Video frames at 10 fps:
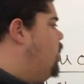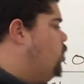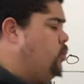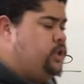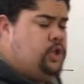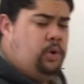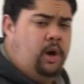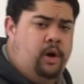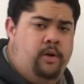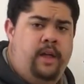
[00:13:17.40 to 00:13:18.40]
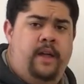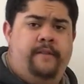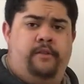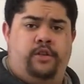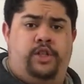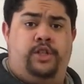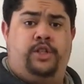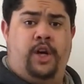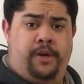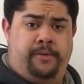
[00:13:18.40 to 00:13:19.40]
with duo versus
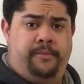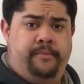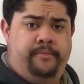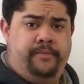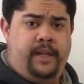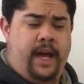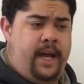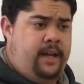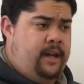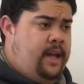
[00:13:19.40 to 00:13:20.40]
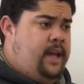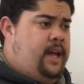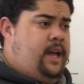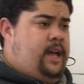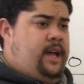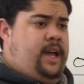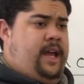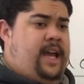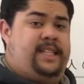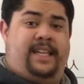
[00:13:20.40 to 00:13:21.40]
zone, okay?
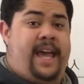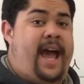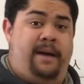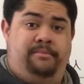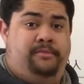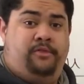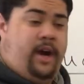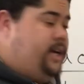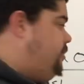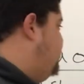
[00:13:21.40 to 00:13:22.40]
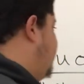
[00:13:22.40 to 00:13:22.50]
It's gap, right?